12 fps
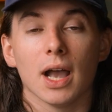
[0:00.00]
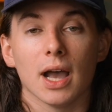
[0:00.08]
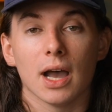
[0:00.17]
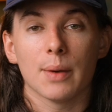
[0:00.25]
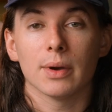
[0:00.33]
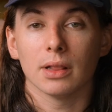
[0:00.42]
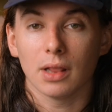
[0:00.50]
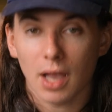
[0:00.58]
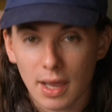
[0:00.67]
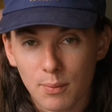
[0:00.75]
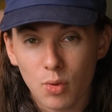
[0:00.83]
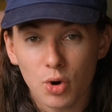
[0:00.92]
A
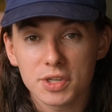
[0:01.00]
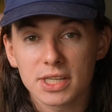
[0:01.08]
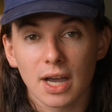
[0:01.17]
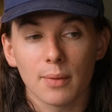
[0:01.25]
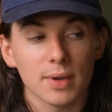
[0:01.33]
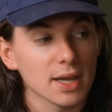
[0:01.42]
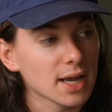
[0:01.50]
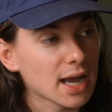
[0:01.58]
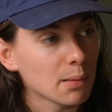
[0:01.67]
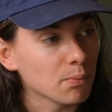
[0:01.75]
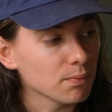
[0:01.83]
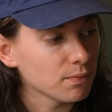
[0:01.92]
lot more is coming.
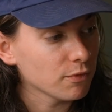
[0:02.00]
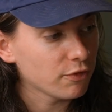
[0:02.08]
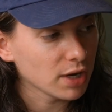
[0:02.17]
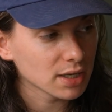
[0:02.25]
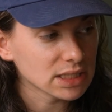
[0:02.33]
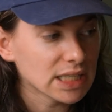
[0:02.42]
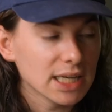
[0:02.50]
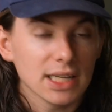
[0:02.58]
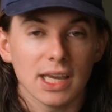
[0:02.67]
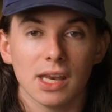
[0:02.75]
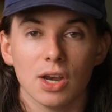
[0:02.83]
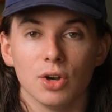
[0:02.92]
I'm very
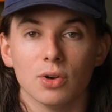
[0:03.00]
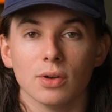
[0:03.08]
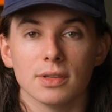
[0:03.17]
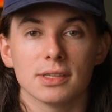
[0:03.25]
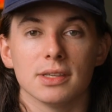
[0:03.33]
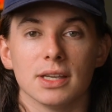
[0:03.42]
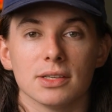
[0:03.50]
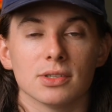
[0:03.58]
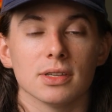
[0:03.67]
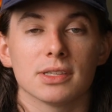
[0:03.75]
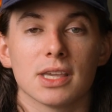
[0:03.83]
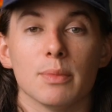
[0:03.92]
dedicated to growing this thing, so
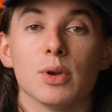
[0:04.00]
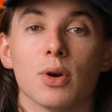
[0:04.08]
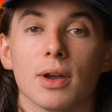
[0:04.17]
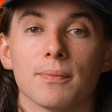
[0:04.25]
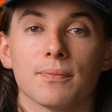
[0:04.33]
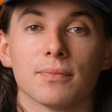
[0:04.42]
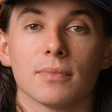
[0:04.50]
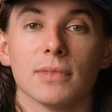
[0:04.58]
let's keep it going.